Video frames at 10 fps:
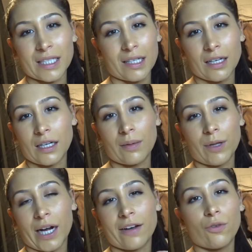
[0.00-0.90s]
skin type.
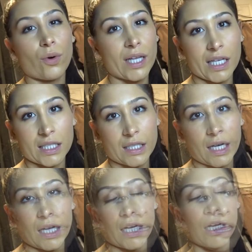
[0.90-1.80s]
Like, I have oily
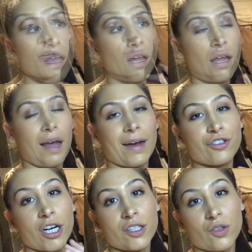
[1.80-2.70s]
skin. I've
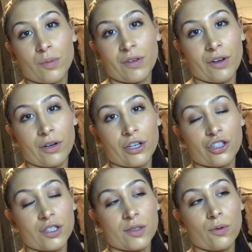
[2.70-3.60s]
tried so many
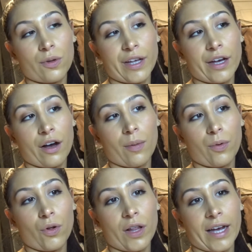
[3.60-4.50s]
foundations and only a
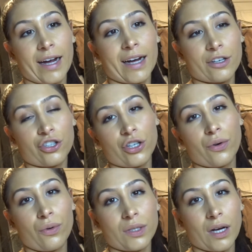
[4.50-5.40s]
couple like actually
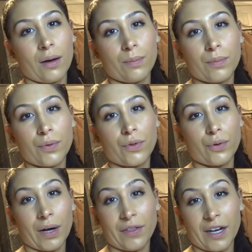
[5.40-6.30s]
hold up
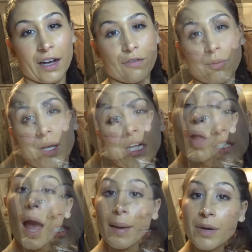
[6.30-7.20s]
throughout the day for
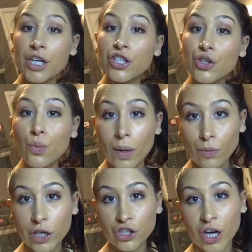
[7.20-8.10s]
me. I am going to do one
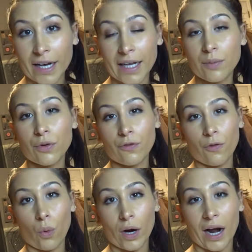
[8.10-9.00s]
more check-in
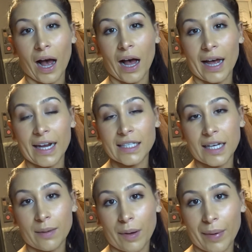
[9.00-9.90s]
before I
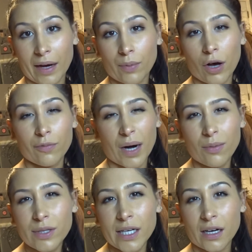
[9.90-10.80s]
take my makeup off,
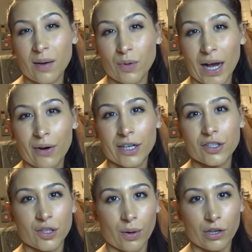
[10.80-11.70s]
probably in a couple
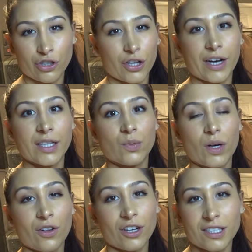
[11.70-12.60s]
hours. So I'll show you guys what
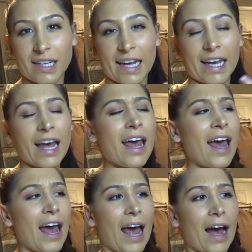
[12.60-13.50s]
it looks like
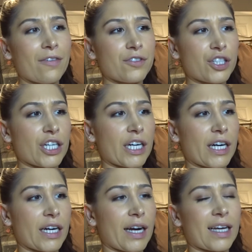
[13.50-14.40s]

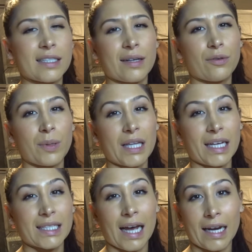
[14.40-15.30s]
after, I guess that would be
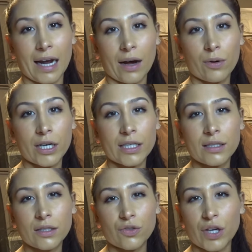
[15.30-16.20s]
like 10
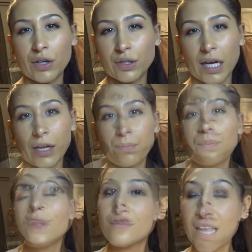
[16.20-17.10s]
hours, around 10.
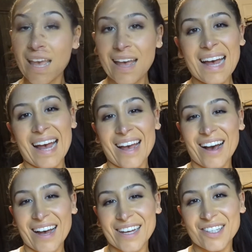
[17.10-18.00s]
Hey
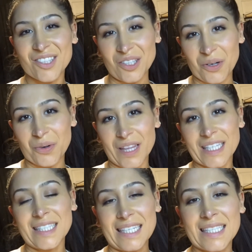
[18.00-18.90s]
guys, so
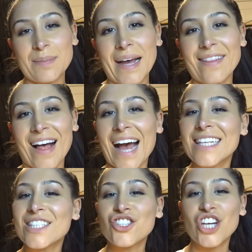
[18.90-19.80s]
this is my
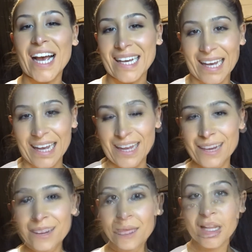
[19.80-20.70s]
last
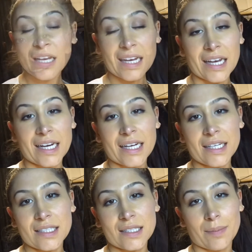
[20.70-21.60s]
check-in. It
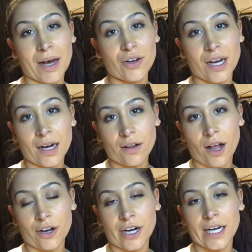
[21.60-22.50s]
is about 9
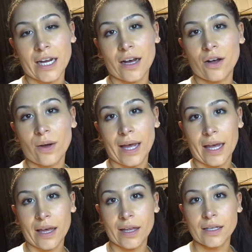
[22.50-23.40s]
o'clock right now,
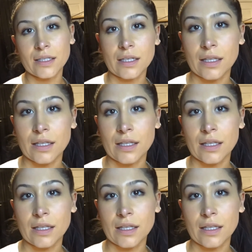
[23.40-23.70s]
and